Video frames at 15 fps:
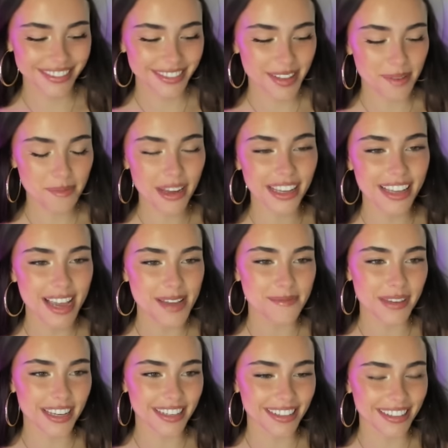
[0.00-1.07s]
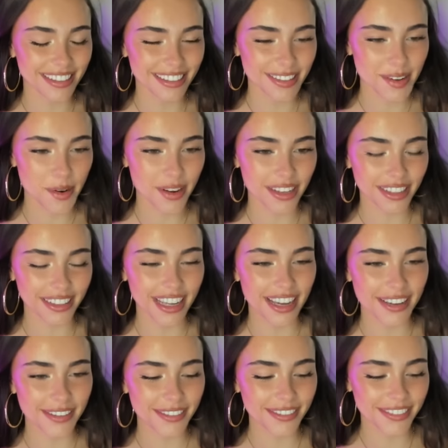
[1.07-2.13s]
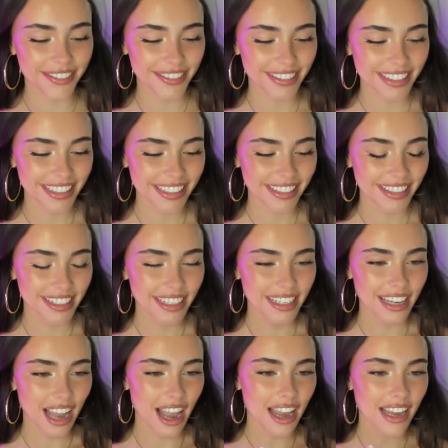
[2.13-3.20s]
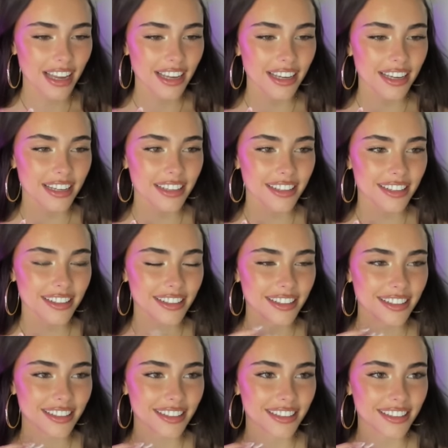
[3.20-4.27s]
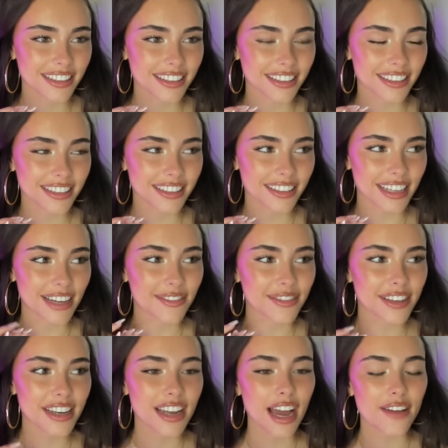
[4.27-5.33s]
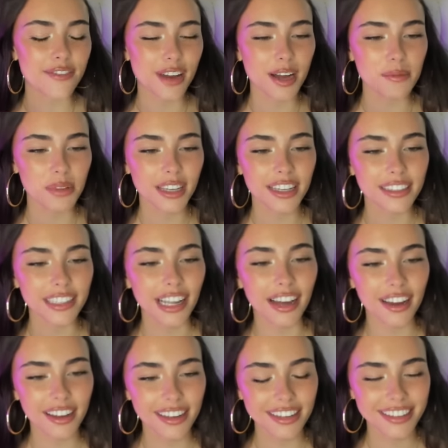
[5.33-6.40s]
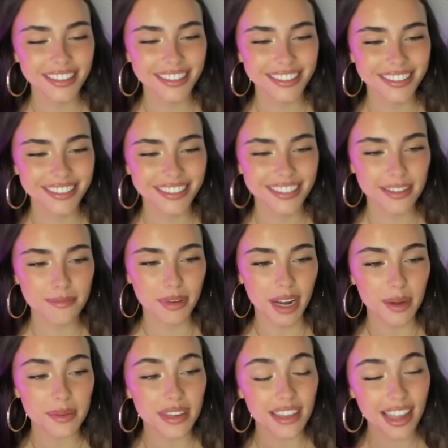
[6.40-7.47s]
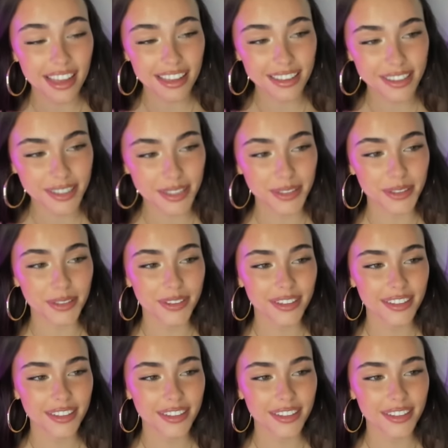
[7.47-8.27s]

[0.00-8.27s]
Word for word: My gaming life. I have have not played a lot, but I would like to